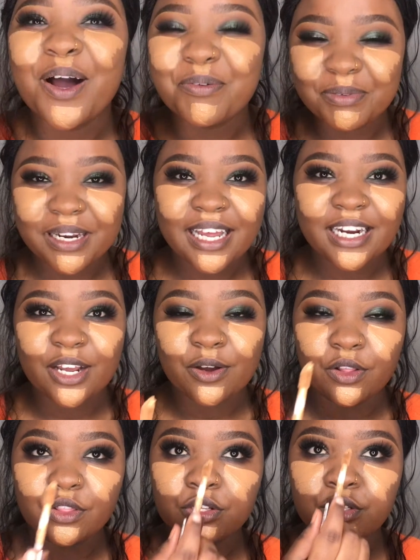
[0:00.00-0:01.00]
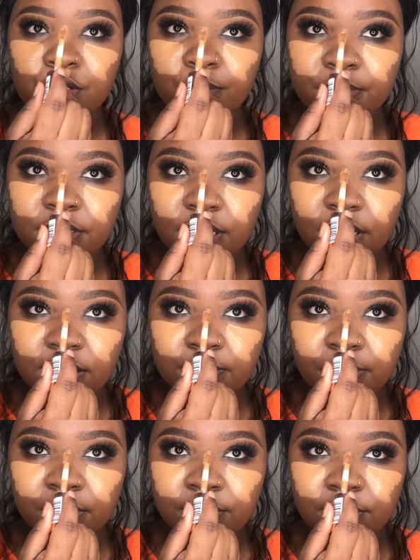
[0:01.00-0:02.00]
I'm glad I got the supersize
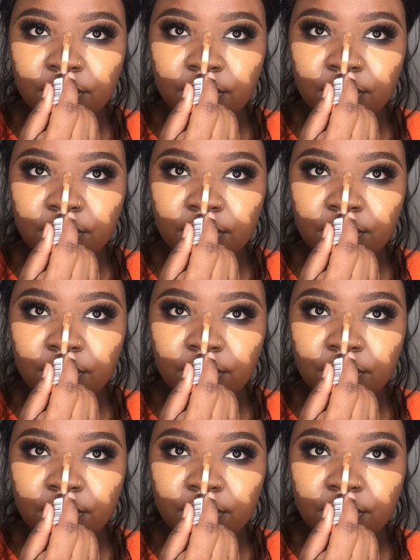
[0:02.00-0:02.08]
because